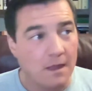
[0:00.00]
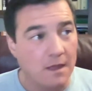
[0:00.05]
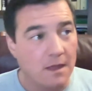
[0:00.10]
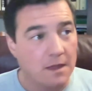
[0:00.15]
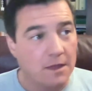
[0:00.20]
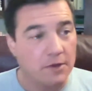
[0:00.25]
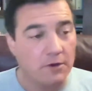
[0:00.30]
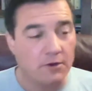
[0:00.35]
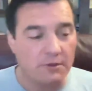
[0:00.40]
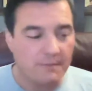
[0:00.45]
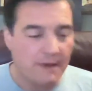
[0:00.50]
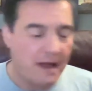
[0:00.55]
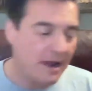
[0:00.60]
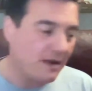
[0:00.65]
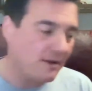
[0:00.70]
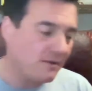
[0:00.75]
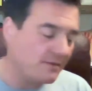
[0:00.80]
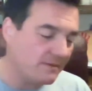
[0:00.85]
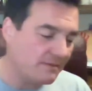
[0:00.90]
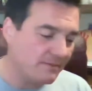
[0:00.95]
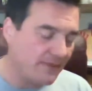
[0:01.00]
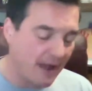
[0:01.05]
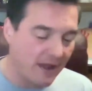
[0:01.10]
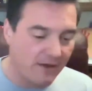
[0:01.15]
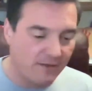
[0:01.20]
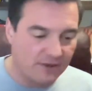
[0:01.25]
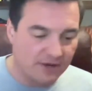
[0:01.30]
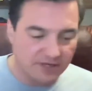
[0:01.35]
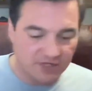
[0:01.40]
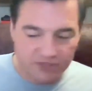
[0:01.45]
The Biden
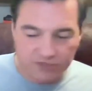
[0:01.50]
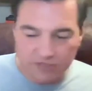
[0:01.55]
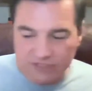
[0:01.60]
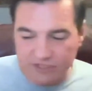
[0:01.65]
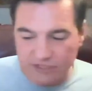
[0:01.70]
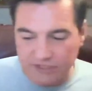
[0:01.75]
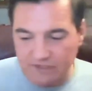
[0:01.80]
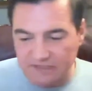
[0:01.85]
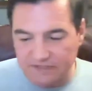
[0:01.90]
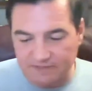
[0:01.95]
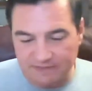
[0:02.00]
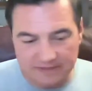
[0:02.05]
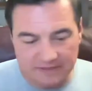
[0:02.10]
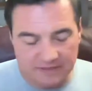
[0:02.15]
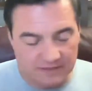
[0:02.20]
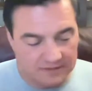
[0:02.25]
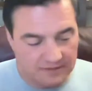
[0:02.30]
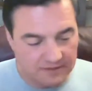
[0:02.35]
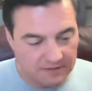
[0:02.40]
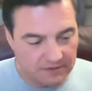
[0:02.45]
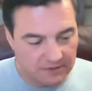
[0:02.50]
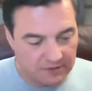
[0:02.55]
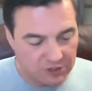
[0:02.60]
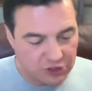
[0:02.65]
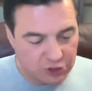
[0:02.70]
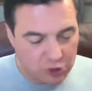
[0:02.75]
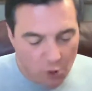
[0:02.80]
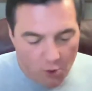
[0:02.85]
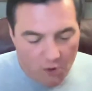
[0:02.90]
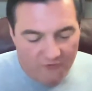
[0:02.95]
administration has been
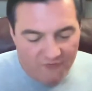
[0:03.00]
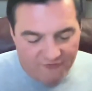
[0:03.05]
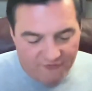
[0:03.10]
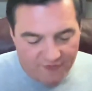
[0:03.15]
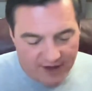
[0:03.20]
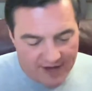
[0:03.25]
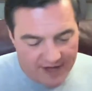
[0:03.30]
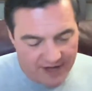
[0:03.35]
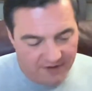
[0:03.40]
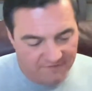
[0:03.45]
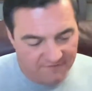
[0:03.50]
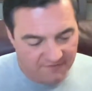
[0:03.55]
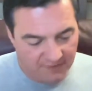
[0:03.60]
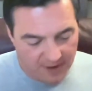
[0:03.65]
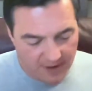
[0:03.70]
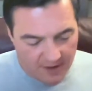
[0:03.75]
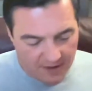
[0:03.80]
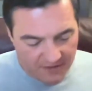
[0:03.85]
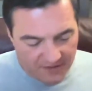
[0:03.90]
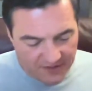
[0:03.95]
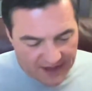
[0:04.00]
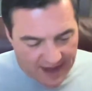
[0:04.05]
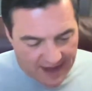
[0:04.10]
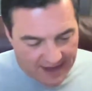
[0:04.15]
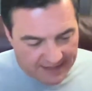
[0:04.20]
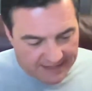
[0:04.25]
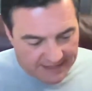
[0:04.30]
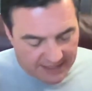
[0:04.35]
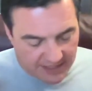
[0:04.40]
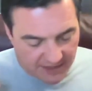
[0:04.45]
so afraid of the
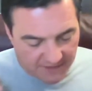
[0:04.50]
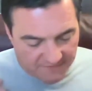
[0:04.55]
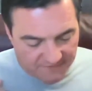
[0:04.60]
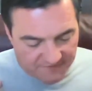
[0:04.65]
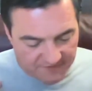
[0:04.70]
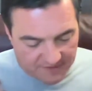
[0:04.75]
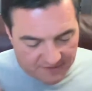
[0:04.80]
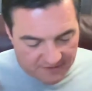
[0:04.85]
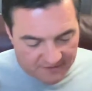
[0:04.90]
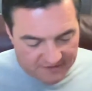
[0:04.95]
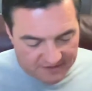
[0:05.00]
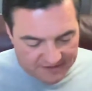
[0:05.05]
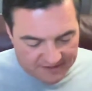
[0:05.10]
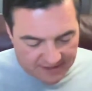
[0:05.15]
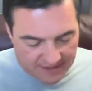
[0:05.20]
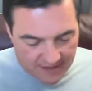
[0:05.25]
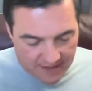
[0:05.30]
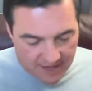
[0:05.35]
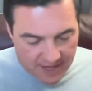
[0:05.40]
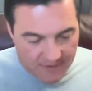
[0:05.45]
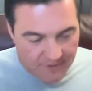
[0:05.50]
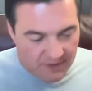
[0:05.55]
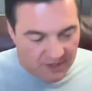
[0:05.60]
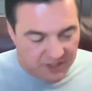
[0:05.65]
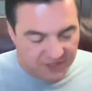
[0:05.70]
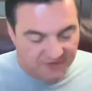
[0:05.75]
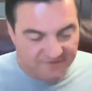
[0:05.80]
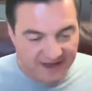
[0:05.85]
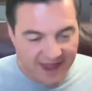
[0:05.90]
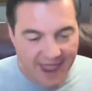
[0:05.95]
idea of this
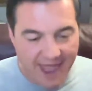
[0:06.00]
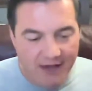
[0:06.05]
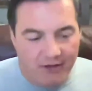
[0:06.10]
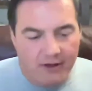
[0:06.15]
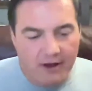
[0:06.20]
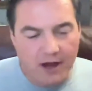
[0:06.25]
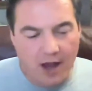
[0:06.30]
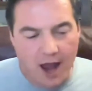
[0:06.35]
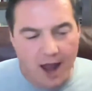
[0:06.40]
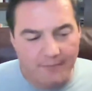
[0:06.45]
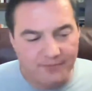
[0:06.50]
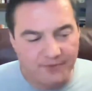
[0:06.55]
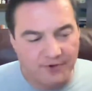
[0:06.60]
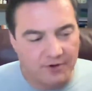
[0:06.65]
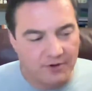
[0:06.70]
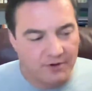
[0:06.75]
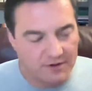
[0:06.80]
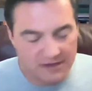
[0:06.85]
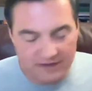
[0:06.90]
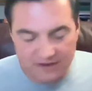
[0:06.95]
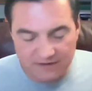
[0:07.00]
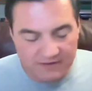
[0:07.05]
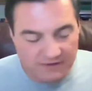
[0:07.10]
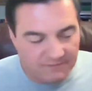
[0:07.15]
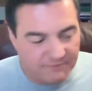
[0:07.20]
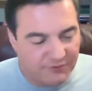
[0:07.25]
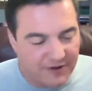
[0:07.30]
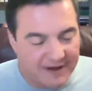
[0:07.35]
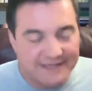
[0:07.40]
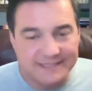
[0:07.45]
image of a helicopter. The
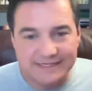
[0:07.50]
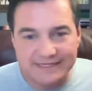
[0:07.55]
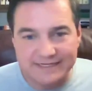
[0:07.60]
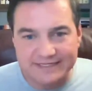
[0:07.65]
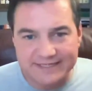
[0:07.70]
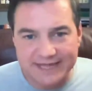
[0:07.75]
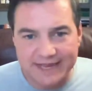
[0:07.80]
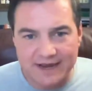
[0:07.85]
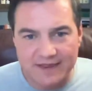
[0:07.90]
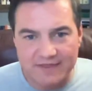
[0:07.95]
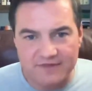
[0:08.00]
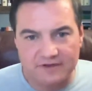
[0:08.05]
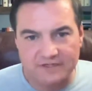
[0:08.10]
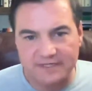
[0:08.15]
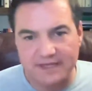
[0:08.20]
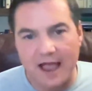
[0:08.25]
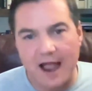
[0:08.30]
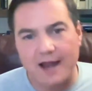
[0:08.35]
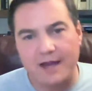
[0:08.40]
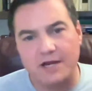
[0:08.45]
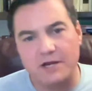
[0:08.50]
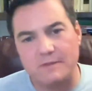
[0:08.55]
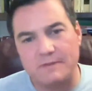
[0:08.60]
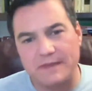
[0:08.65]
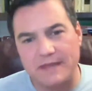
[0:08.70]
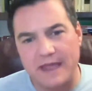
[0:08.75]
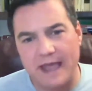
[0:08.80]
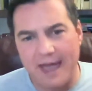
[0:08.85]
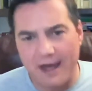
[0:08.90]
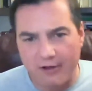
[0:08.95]
president said it, there's not going to
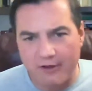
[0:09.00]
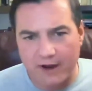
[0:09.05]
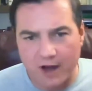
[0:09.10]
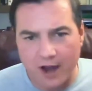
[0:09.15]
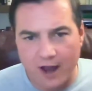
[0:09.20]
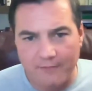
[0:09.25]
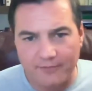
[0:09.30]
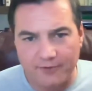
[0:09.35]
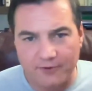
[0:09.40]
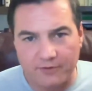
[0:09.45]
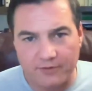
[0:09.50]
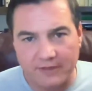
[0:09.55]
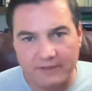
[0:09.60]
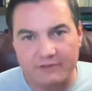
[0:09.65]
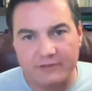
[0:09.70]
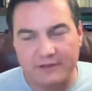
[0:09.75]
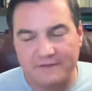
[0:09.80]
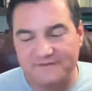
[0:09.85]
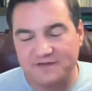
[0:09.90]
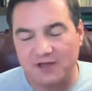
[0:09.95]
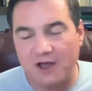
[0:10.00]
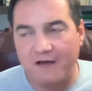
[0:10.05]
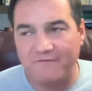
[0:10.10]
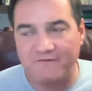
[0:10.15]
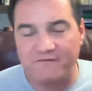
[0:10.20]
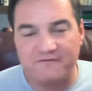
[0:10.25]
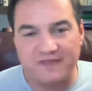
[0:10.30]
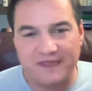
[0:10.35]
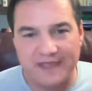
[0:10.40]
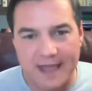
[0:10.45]
be a helicopter that lifts
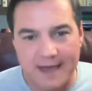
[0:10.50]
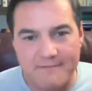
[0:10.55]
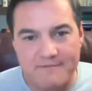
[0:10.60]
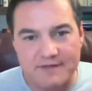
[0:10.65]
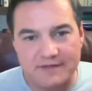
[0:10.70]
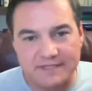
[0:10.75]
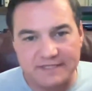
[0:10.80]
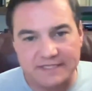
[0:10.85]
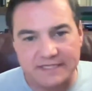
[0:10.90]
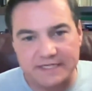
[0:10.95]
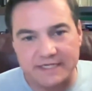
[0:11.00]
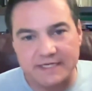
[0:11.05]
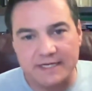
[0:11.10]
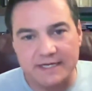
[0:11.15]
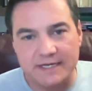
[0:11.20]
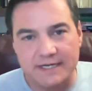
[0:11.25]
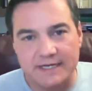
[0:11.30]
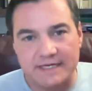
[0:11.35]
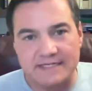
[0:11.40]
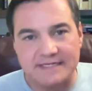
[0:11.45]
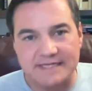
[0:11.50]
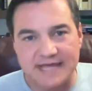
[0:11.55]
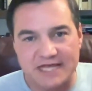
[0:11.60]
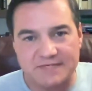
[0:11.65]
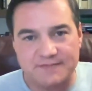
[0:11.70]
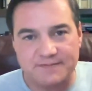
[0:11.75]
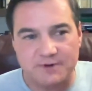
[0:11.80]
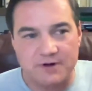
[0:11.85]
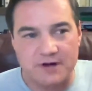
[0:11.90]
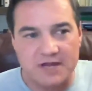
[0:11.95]
off of the embassy in
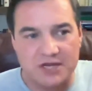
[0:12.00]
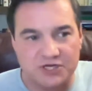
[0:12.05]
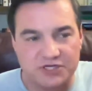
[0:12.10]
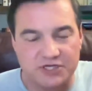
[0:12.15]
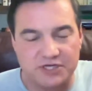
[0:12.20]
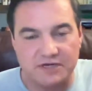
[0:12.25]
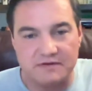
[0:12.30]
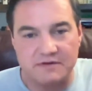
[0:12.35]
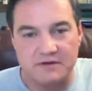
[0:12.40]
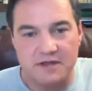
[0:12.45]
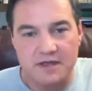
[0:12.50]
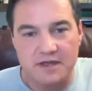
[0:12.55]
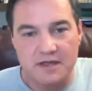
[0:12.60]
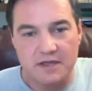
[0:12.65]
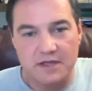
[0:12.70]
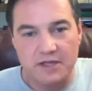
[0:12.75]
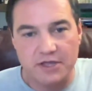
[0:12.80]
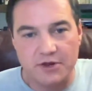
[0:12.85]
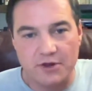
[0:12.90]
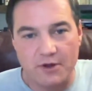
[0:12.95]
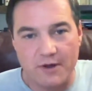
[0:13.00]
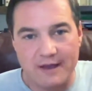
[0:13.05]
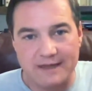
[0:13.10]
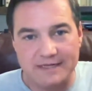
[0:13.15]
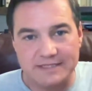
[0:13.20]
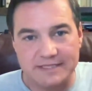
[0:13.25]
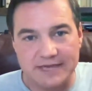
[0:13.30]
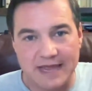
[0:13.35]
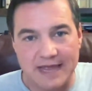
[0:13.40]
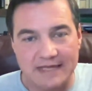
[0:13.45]
desperation,
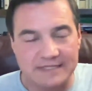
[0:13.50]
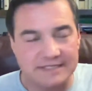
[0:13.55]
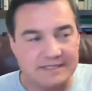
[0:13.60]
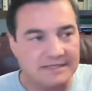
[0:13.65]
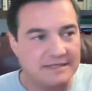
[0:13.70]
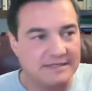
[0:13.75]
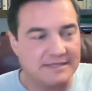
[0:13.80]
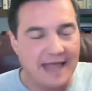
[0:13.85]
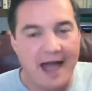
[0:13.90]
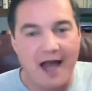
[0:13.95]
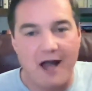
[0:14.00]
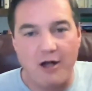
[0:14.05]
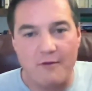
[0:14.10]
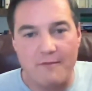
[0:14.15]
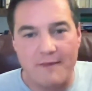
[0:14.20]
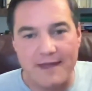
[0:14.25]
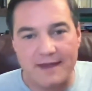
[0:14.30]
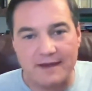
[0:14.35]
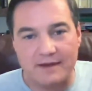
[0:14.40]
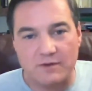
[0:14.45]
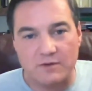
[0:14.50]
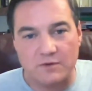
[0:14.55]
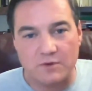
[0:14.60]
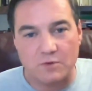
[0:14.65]
as the Taliban